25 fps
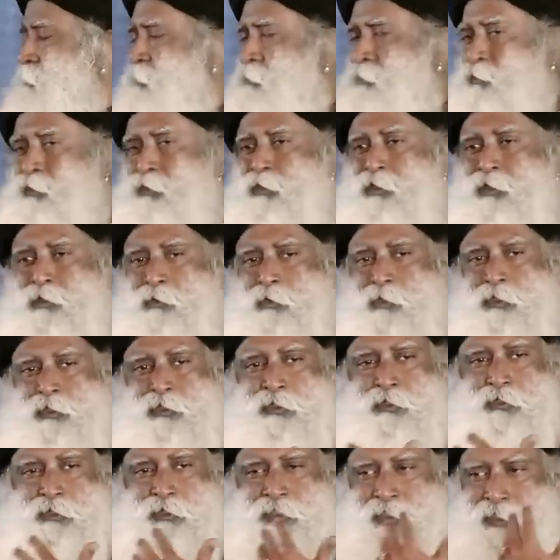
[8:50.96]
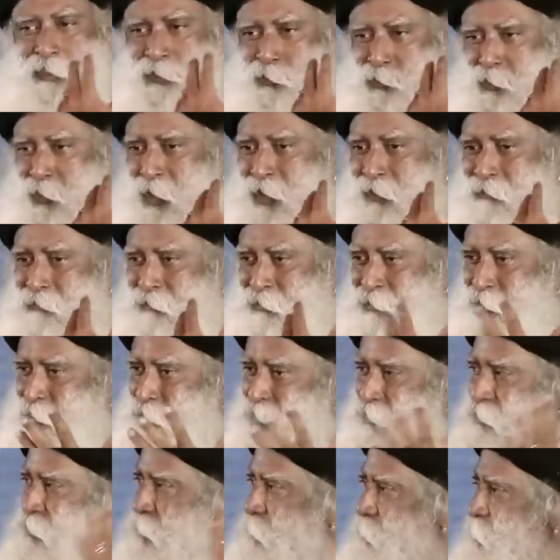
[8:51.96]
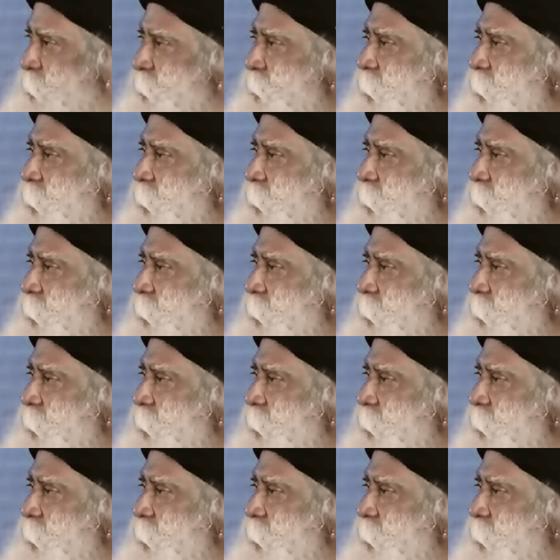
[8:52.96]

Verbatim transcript: So he wants to see his wife, he's coming